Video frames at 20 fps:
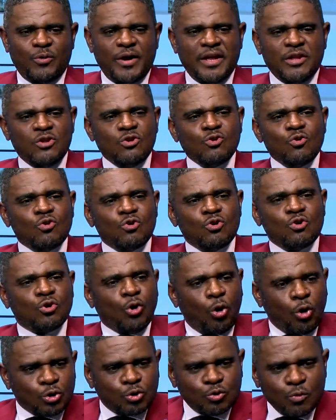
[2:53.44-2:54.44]
when you
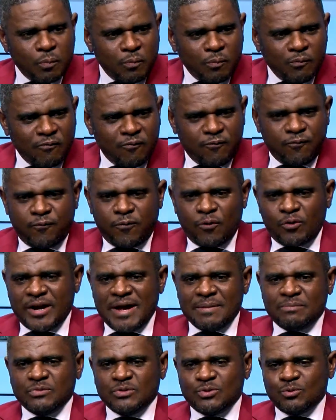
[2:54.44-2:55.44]
go to
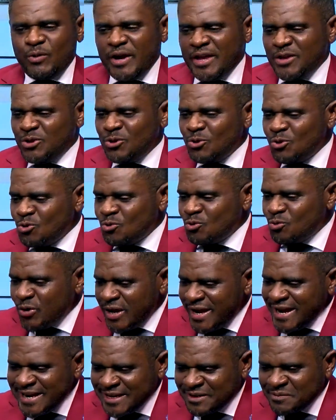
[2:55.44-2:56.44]
forums, when you
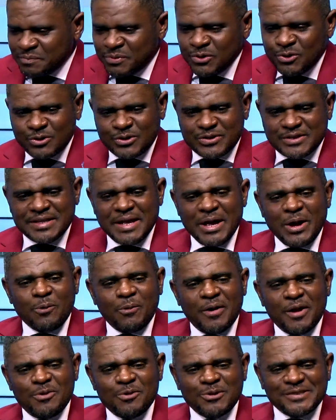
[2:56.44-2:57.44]
read books,
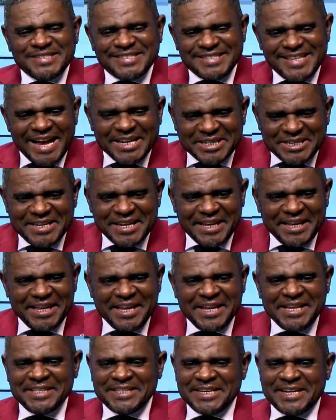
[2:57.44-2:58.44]
when you search the
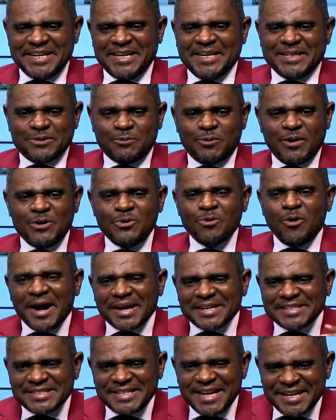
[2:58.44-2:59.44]
internet, when you
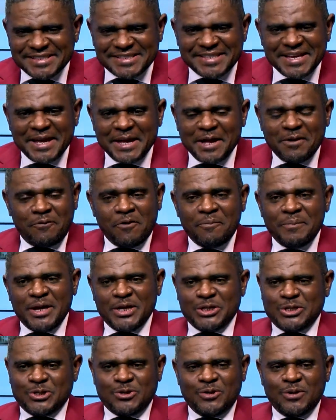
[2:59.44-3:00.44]
access
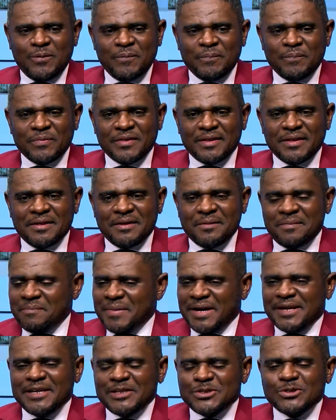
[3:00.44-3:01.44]
information,
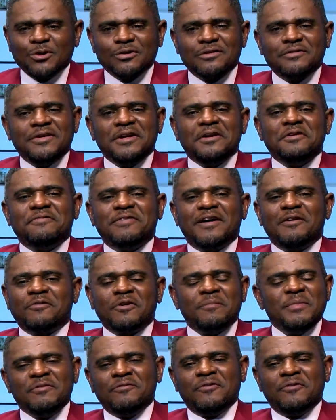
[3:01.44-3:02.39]
money is not very far from